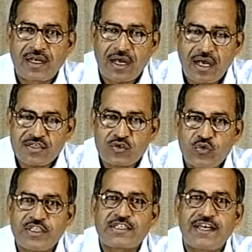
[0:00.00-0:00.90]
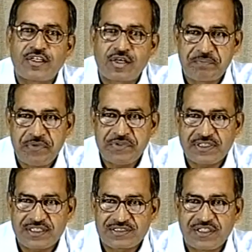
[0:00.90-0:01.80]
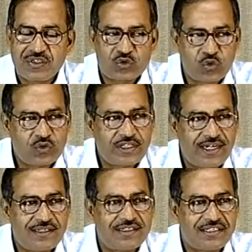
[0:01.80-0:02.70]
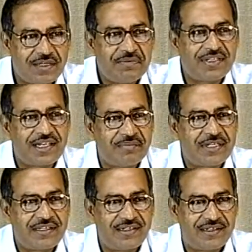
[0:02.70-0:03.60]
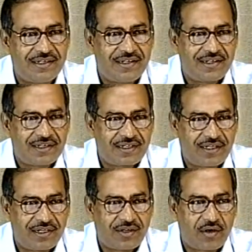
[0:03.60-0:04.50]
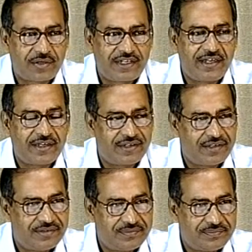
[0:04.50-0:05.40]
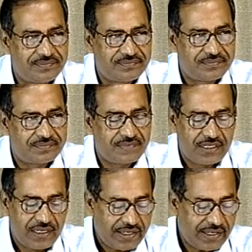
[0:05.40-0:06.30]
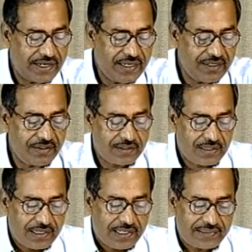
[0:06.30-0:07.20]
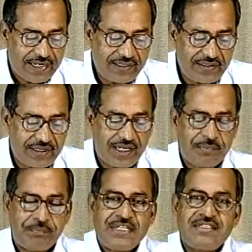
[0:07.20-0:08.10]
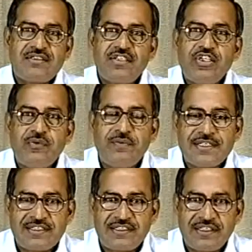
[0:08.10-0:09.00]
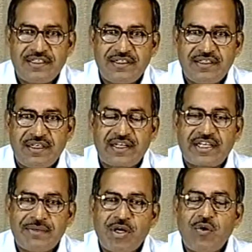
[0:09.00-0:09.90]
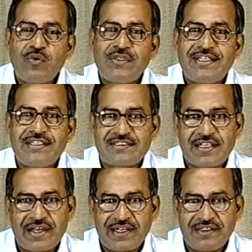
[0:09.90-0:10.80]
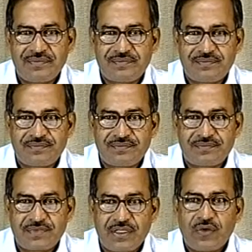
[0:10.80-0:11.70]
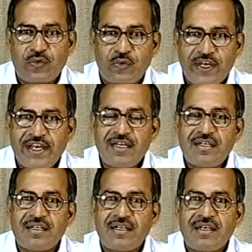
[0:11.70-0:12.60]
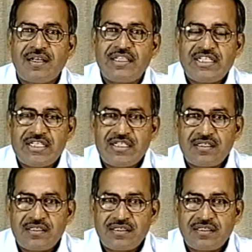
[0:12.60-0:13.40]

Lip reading: asked to design computers so that the table can be created. And at that time Princeton University came out with a design where the